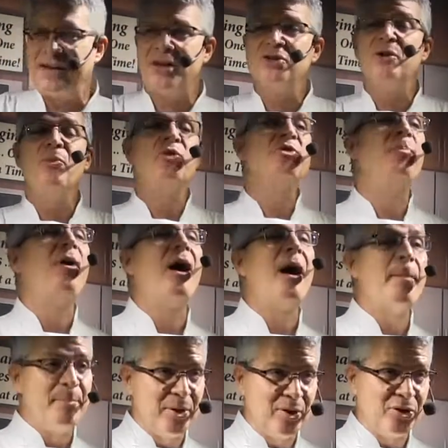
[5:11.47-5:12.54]
That's our most
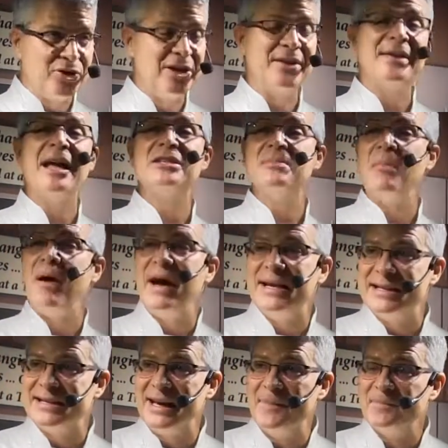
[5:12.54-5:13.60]
popular set. That's my
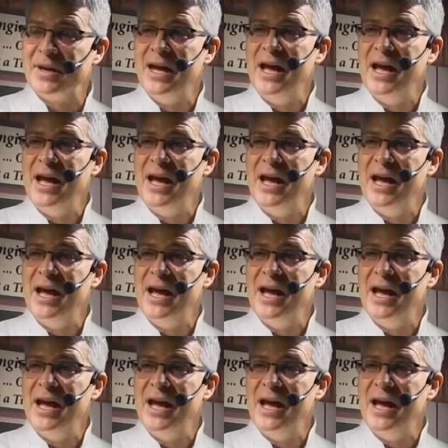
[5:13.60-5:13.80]
set.